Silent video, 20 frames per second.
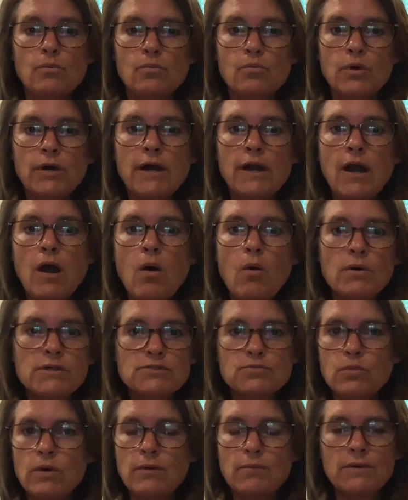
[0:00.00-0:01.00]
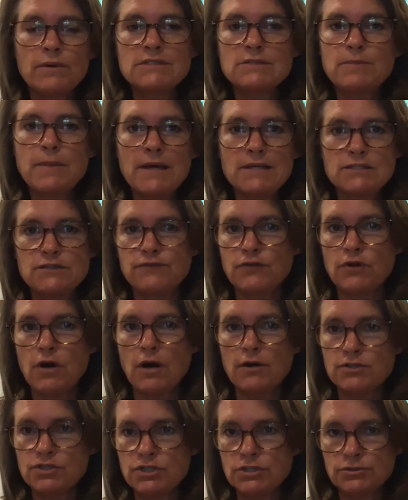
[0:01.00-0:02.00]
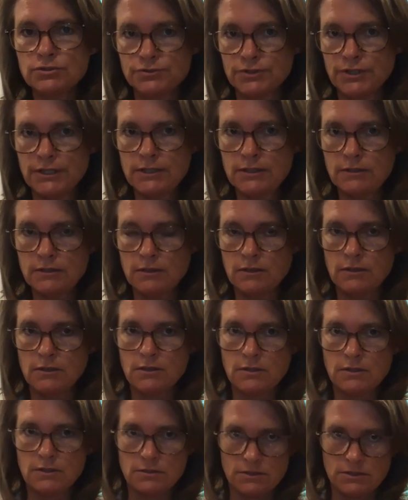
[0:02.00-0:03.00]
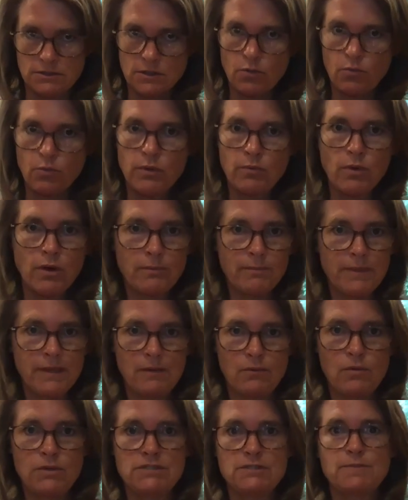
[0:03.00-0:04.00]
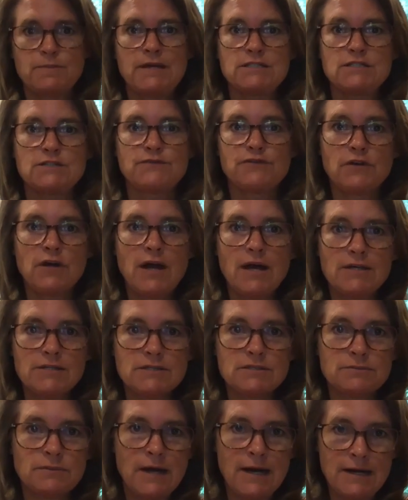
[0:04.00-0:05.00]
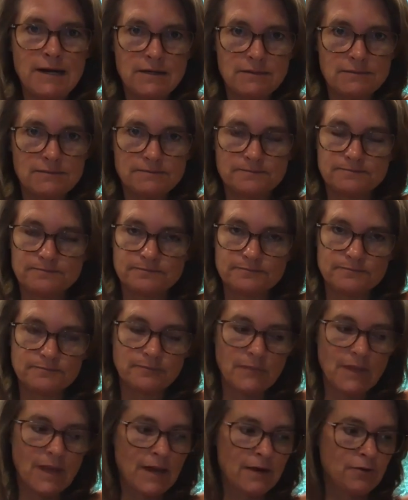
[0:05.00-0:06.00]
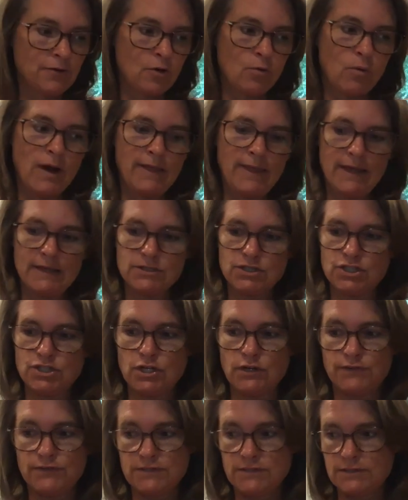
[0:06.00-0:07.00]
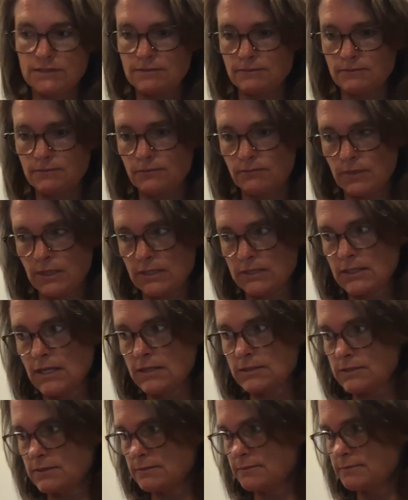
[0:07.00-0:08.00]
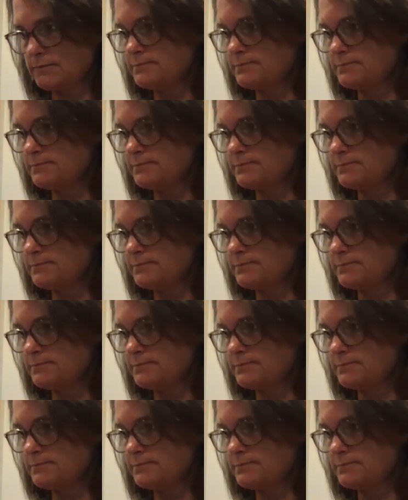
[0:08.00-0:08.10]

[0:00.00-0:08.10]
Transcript: going to always want what's best for our children. So we want what's best for us, right? I don't know why that shifts, but it does.